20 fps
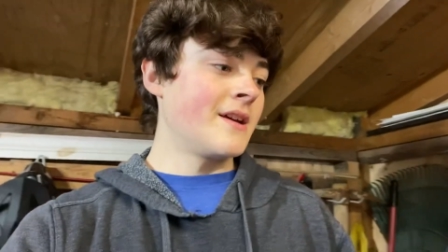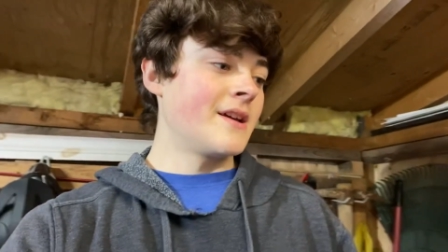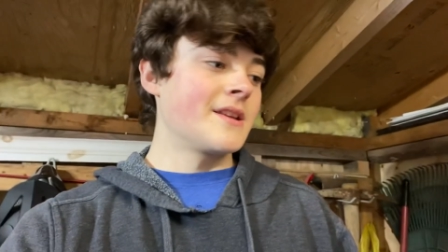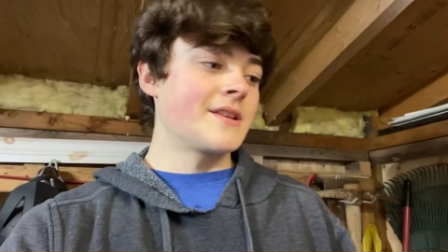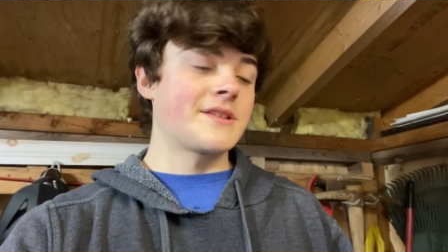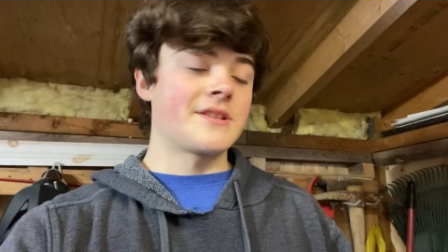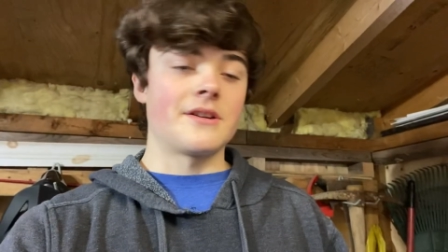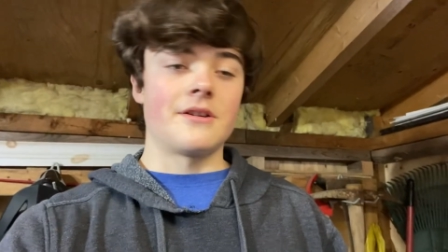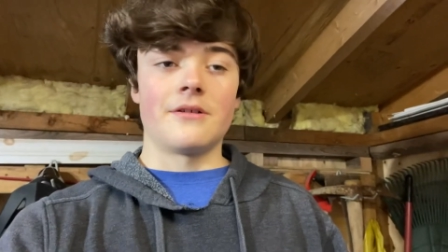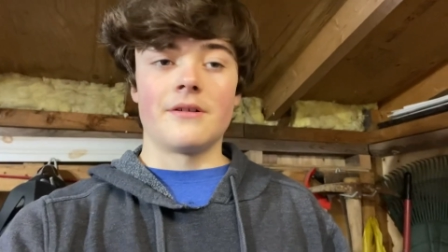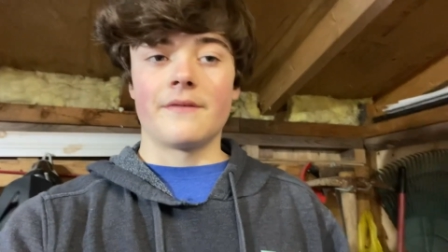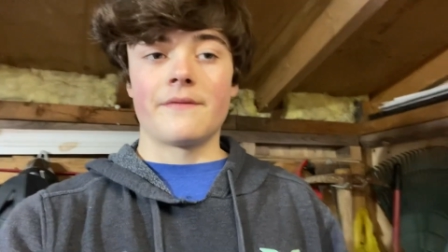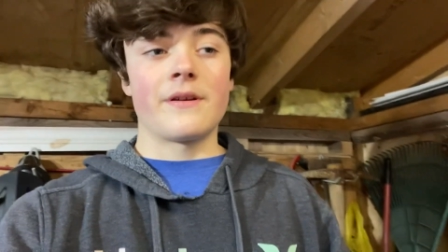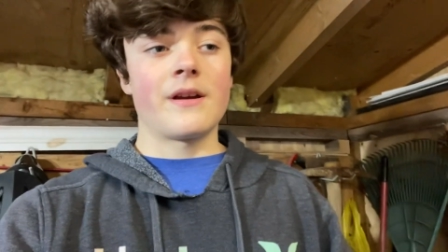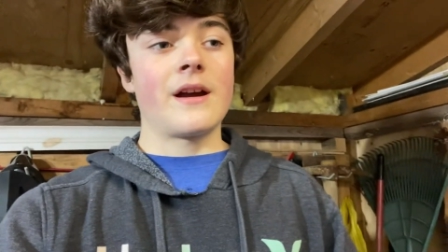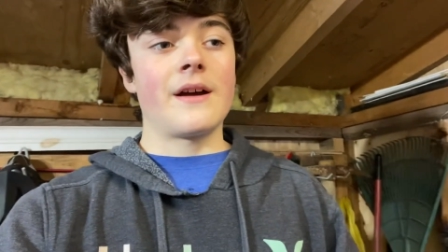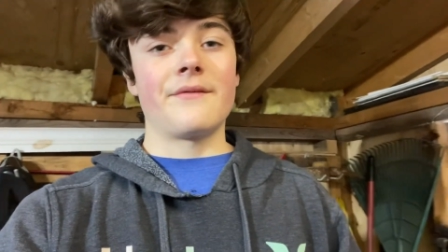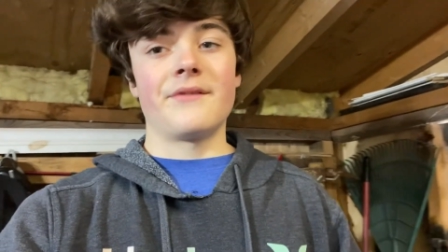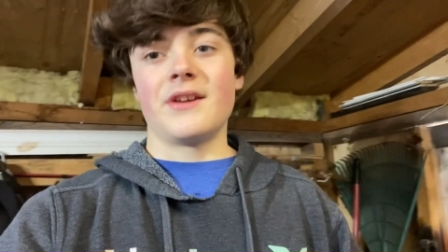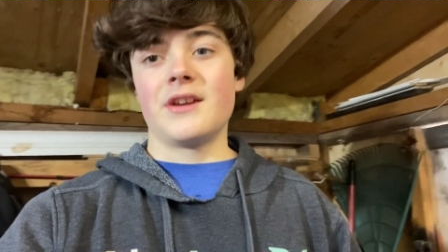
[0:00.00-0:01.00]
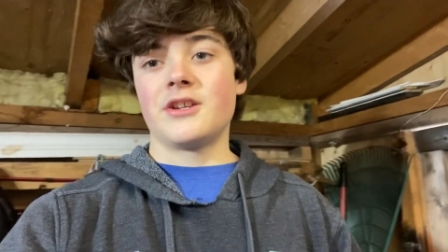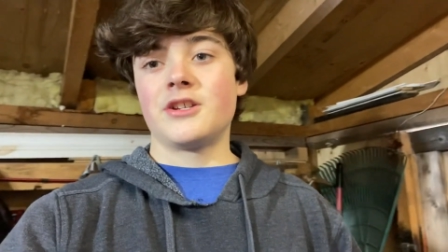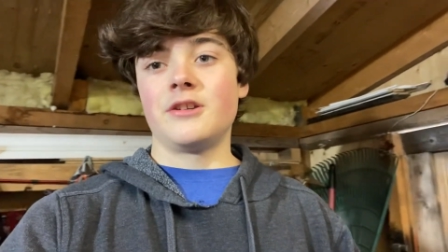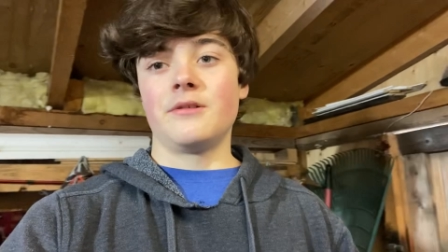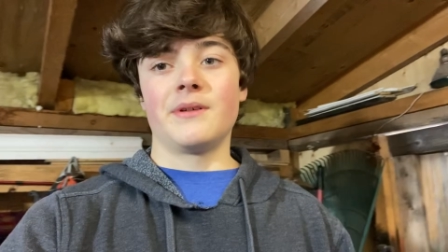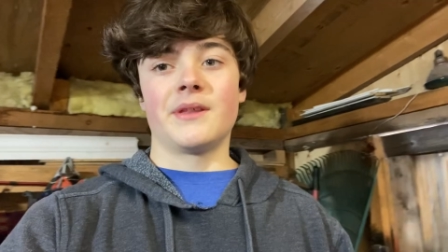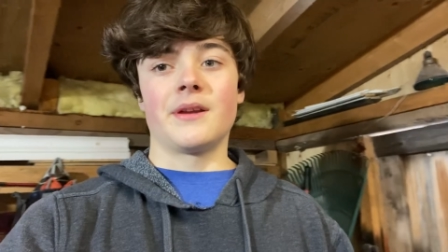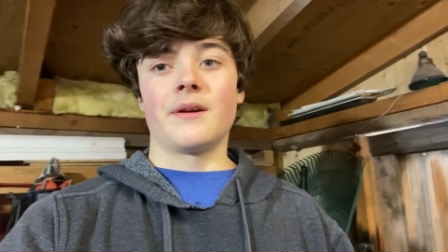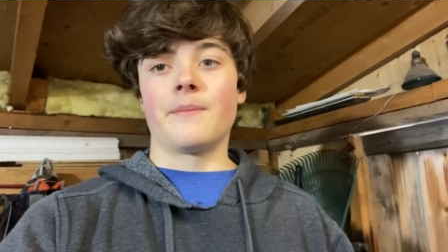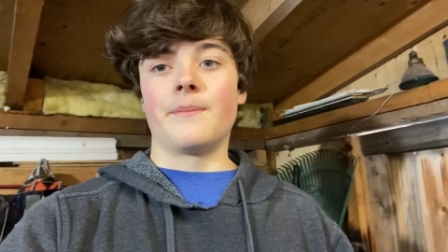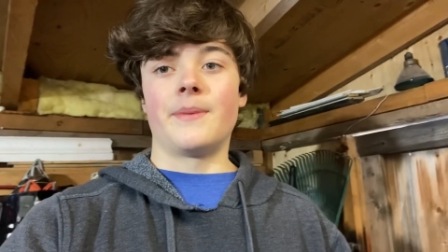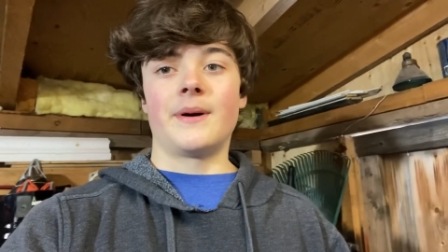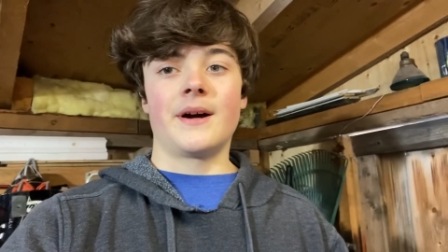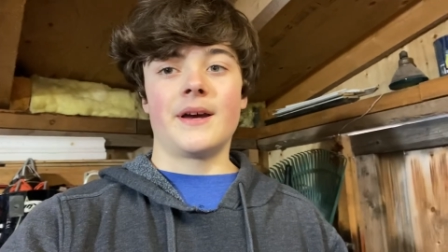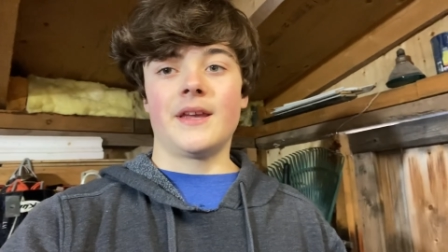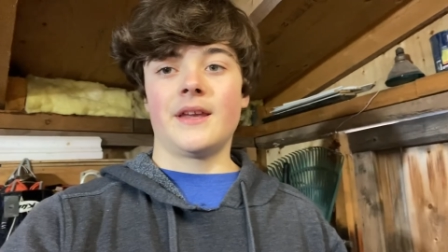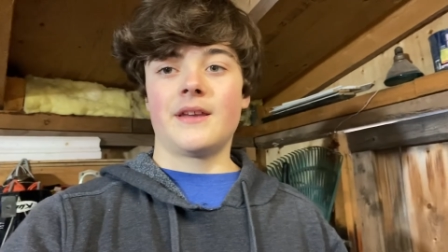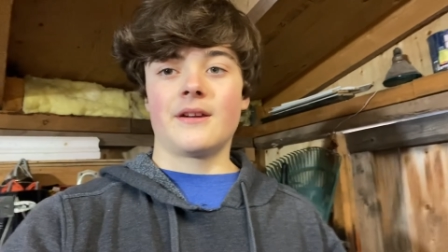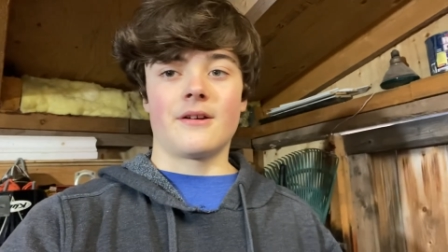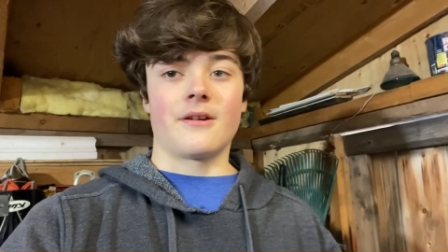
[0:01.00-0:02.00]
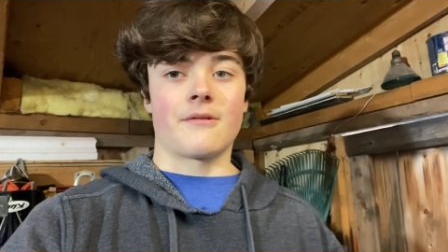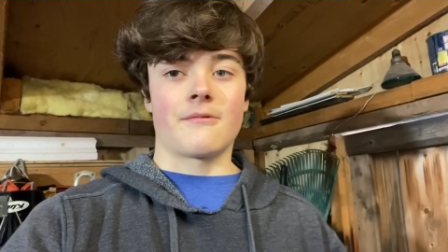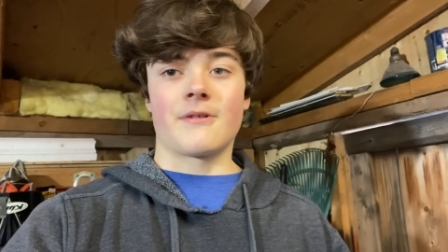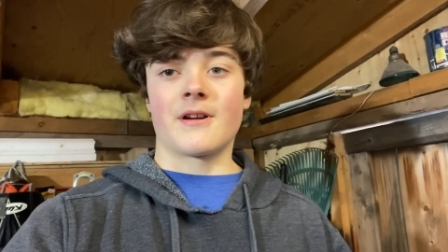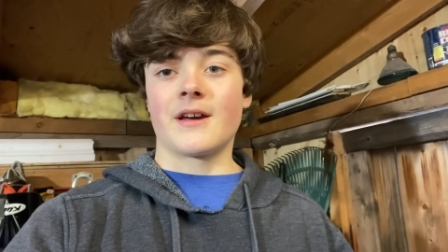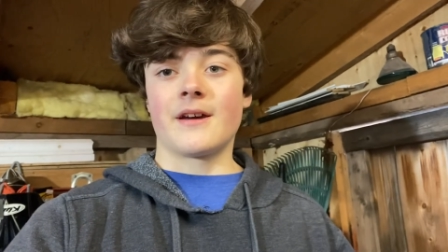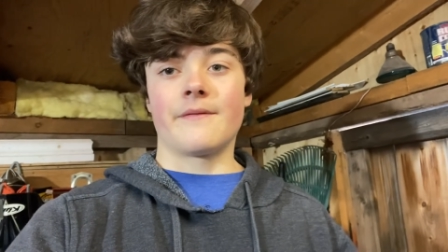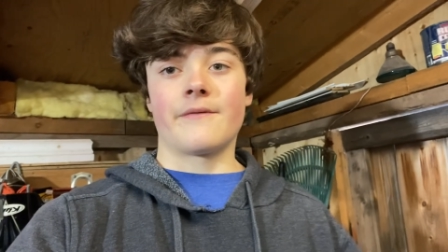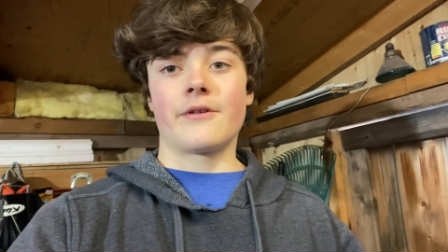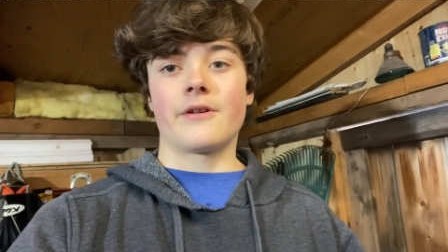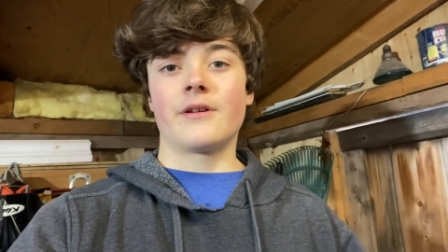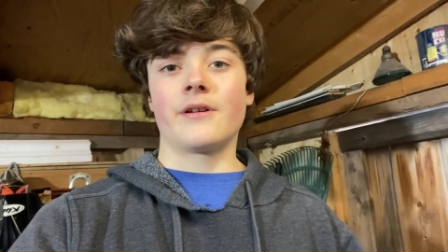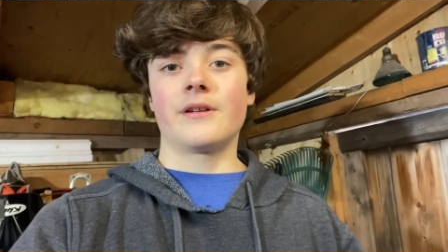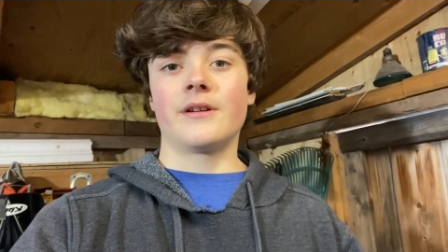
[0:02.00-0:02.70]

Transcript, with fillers: so if you're having an issue with your bike or whatever,